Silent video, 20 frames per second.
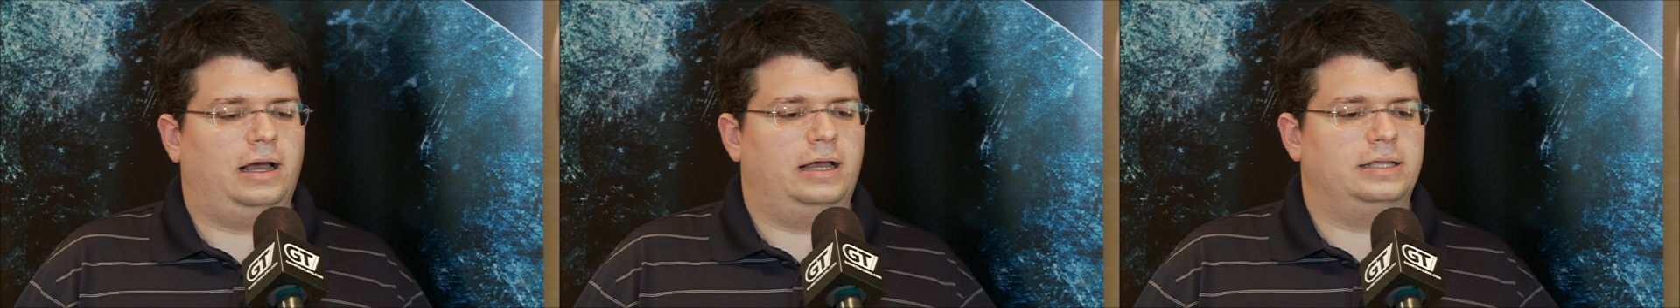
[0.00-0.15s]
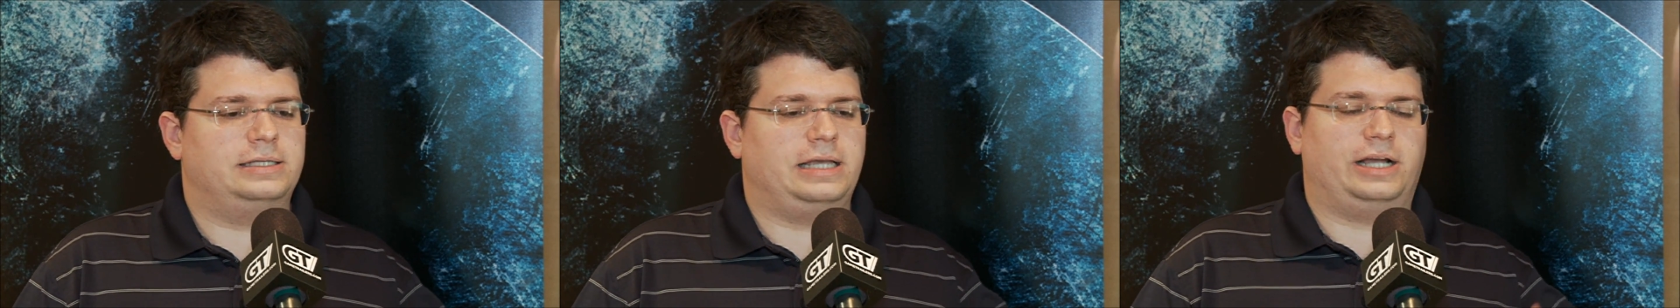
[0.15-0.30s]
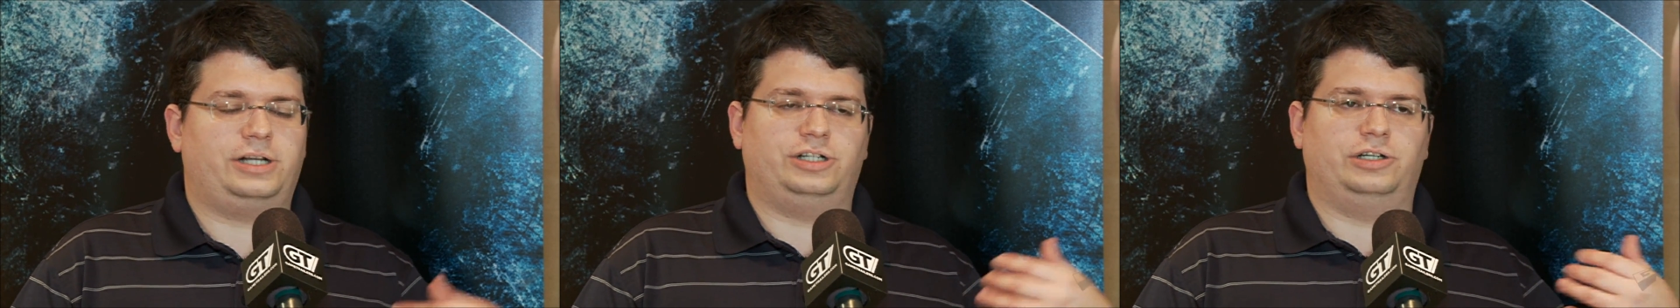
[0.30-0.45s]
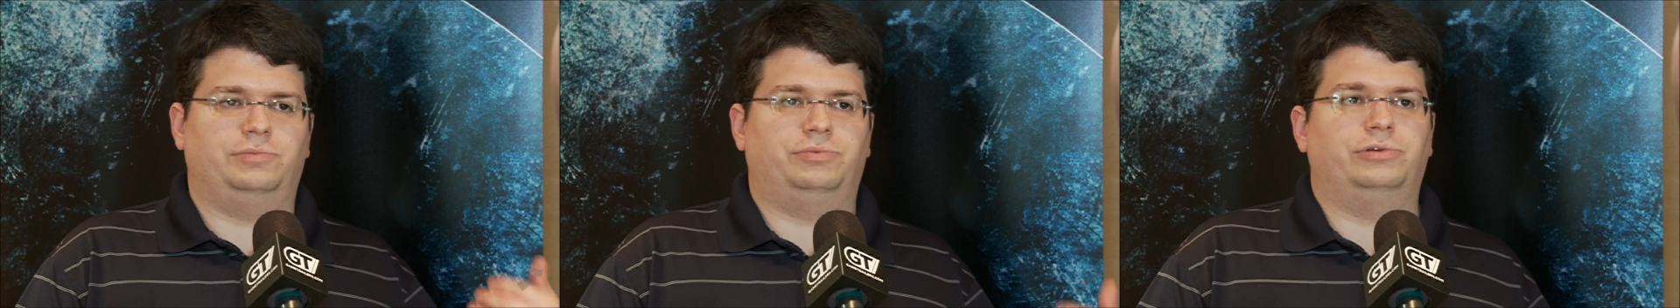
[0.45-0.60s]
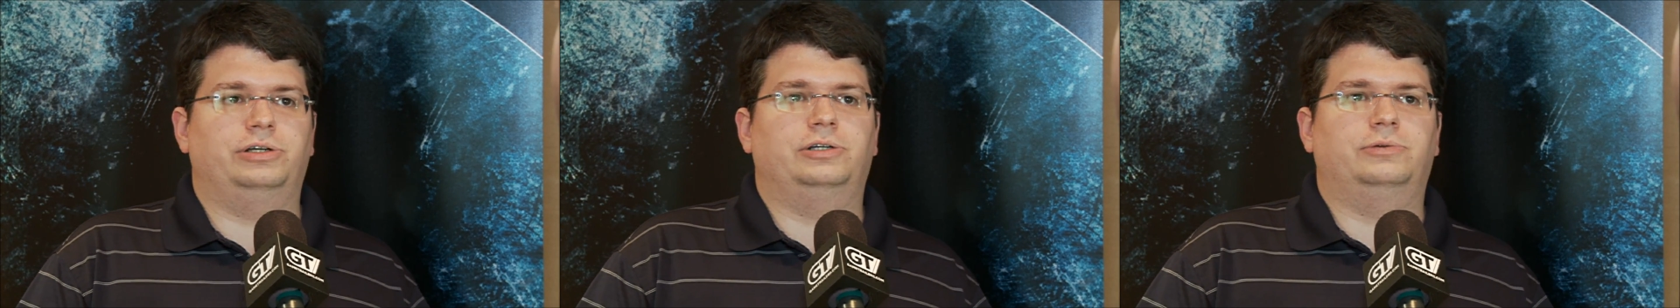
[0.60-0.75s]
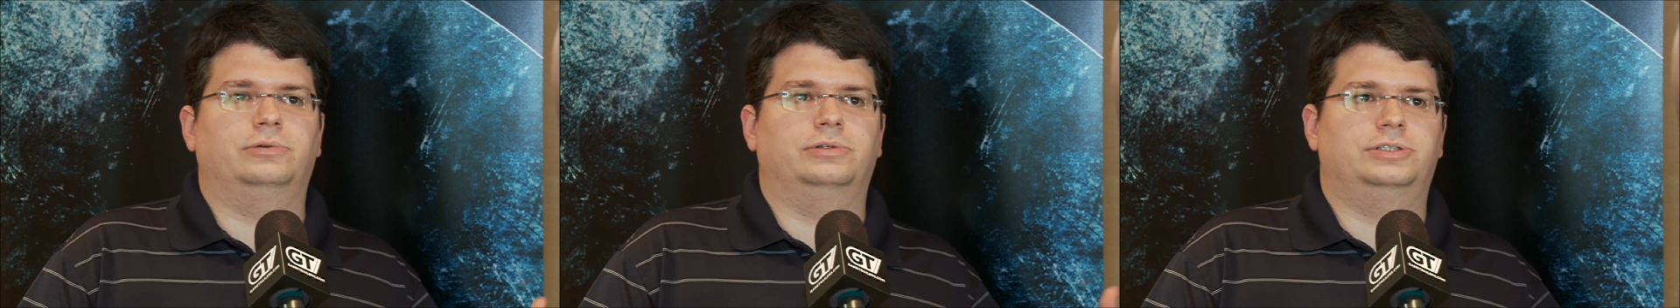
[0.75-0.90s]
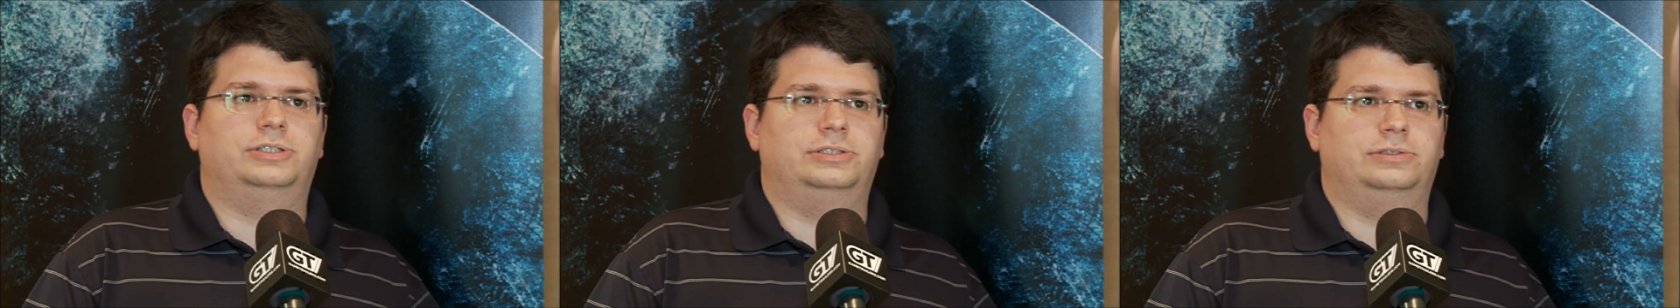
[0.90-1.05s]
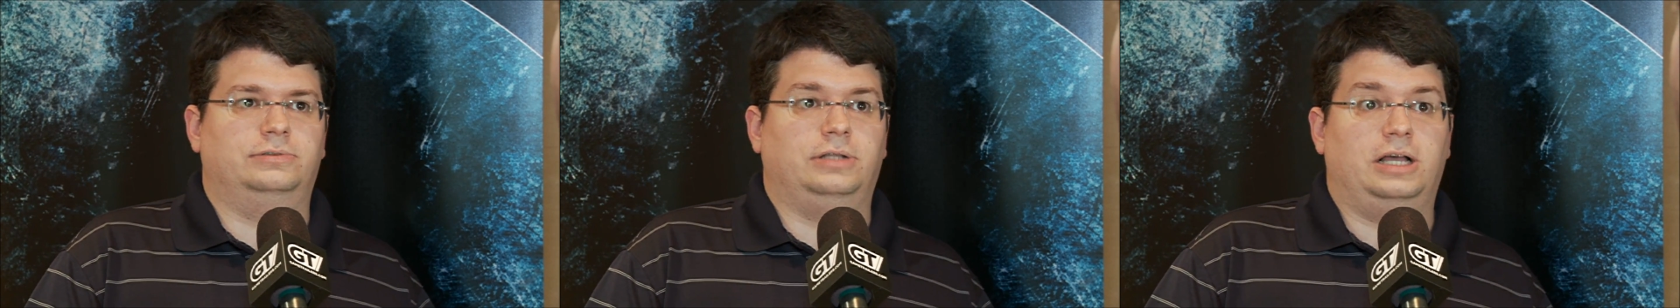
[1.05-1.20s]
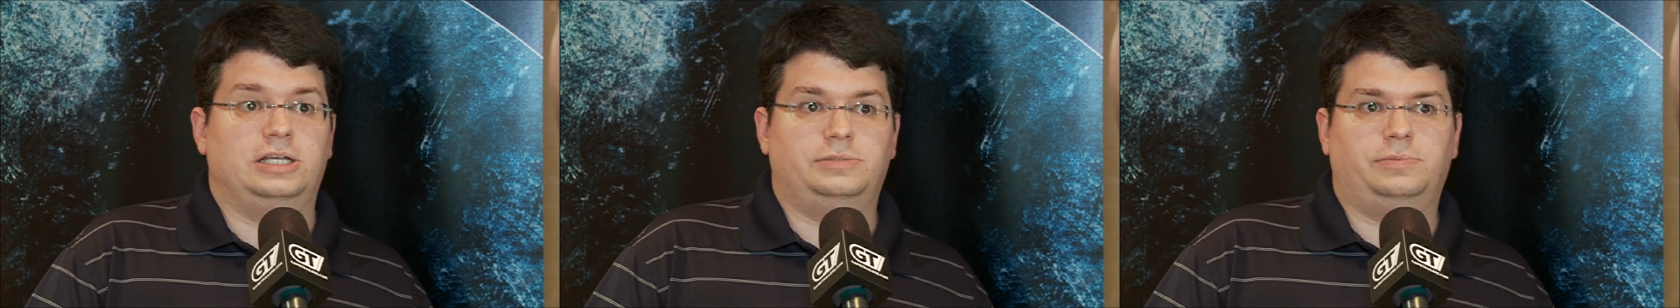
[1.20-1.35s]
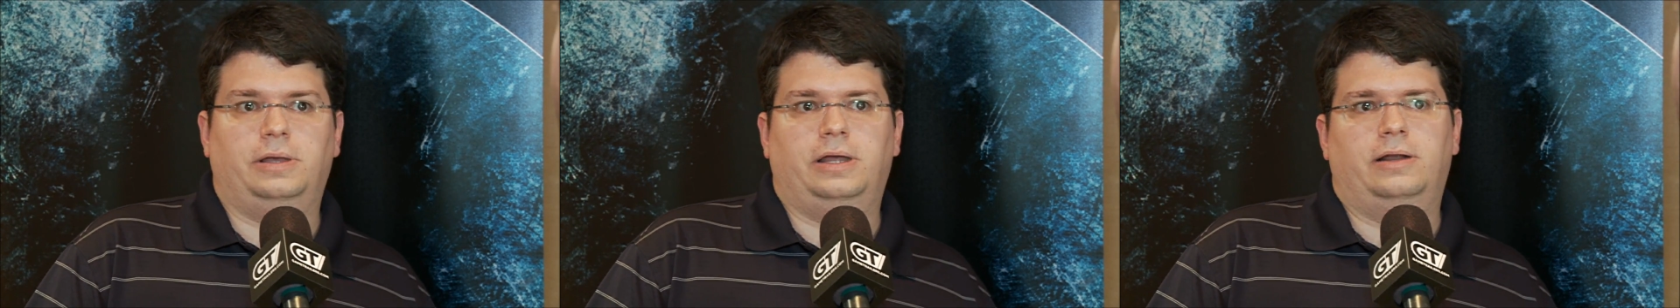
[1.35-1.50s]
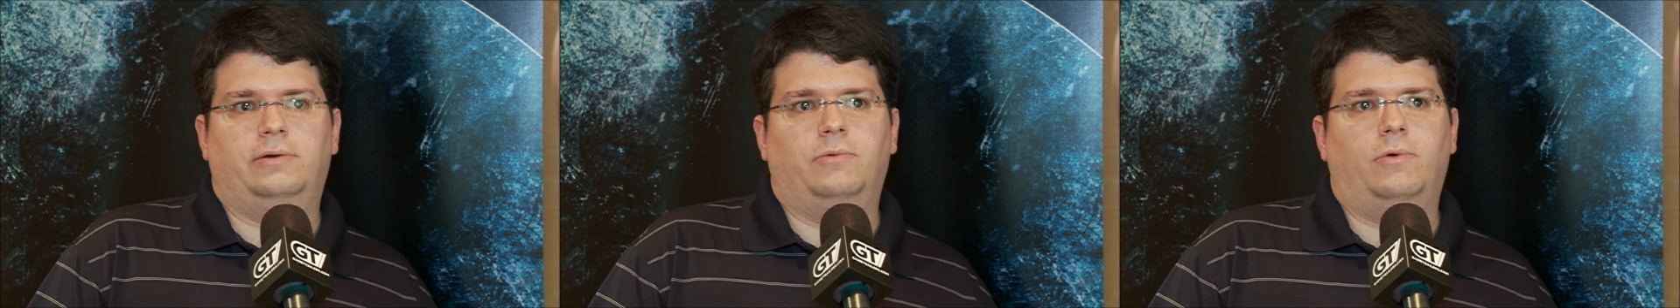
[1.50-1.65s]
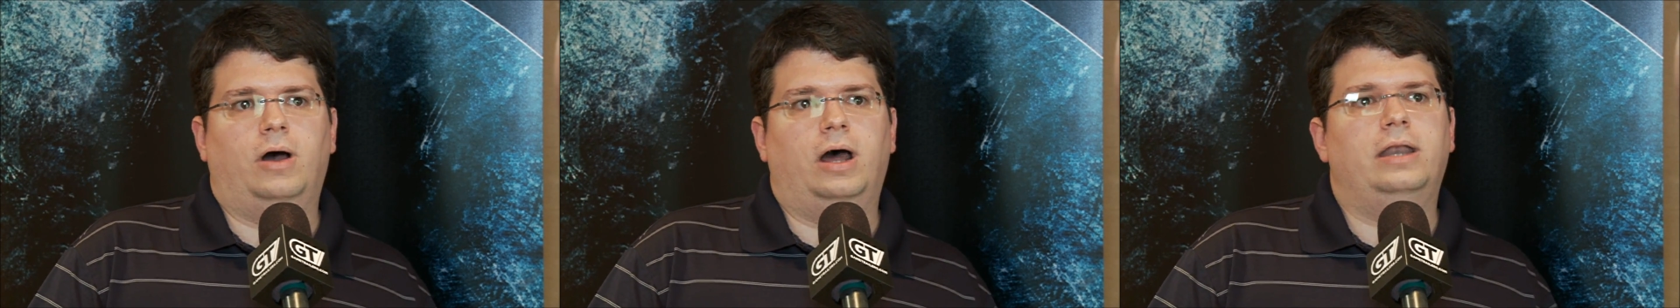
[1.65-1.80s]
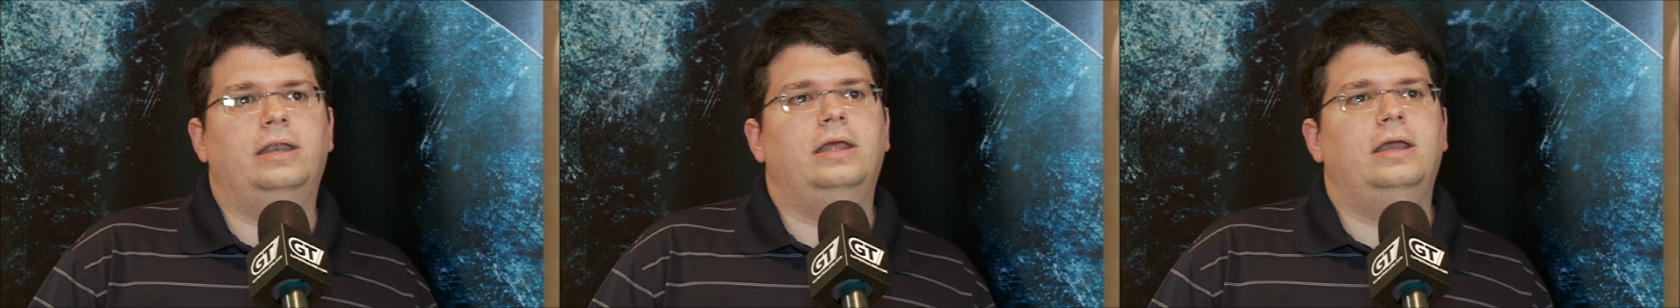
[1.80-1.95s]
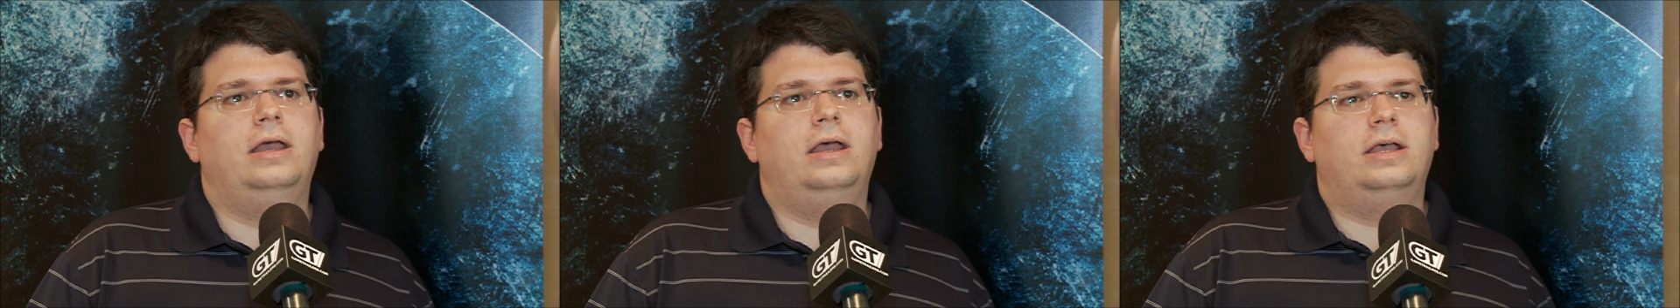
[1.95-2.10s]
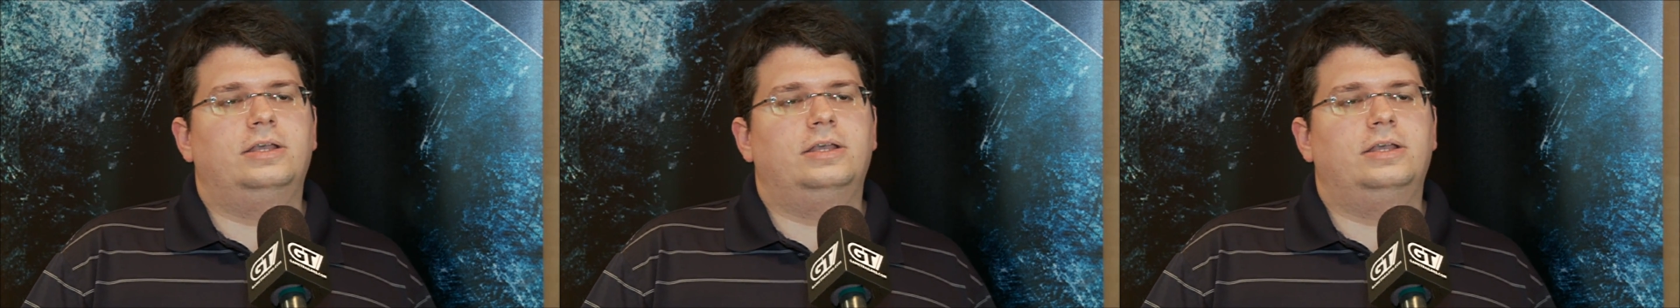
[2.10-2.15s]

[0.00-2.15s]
It's actually a prequel to Lost Planet 1.